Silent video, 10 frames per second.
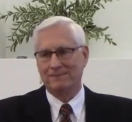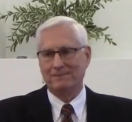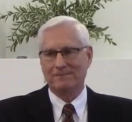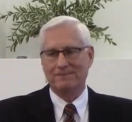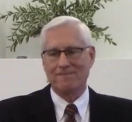
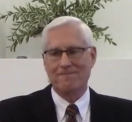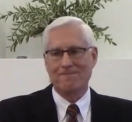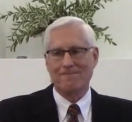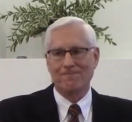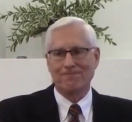
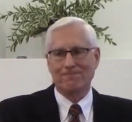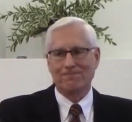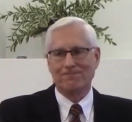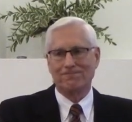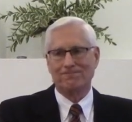
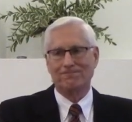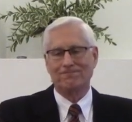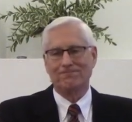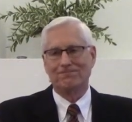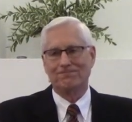
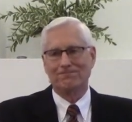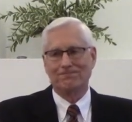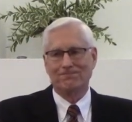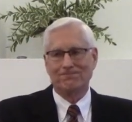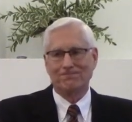Nothing is said.